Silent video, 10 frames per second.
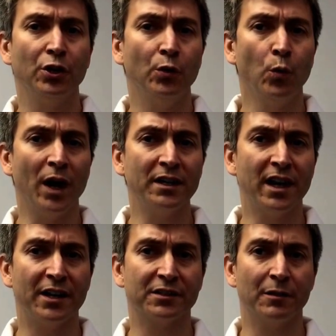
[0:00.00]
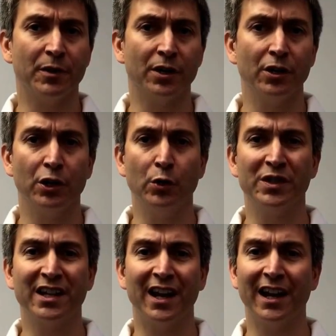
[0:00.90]
One customer who
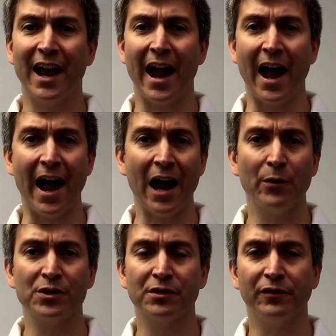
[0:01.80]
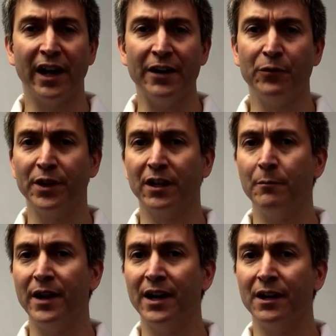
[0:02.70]
was getting hours of life with a
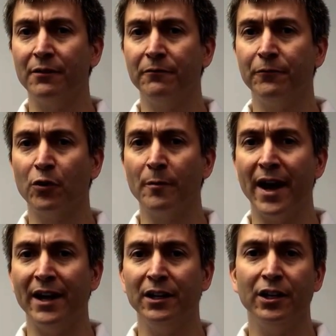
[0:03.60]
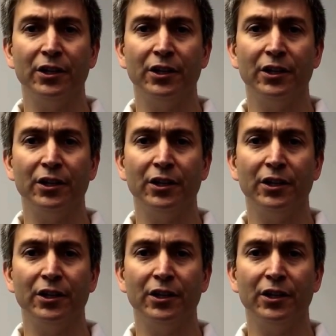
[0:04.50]
competitive format